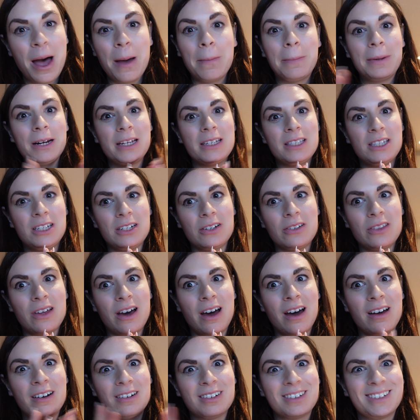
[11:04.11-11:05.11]
Please do
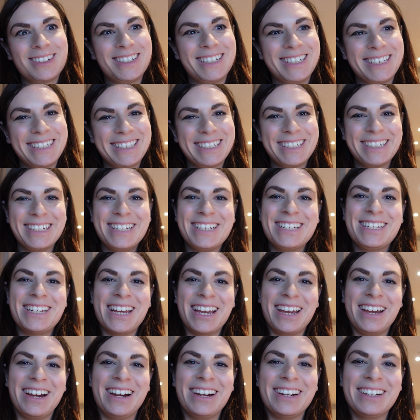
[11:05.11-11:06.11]
that.
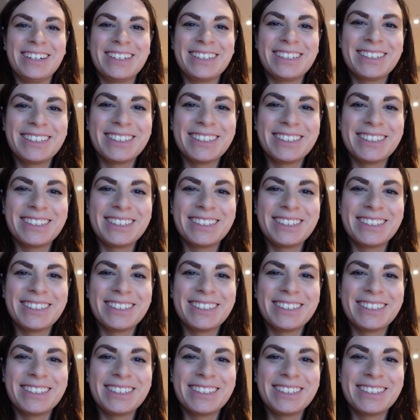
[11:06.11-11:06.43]
Take care.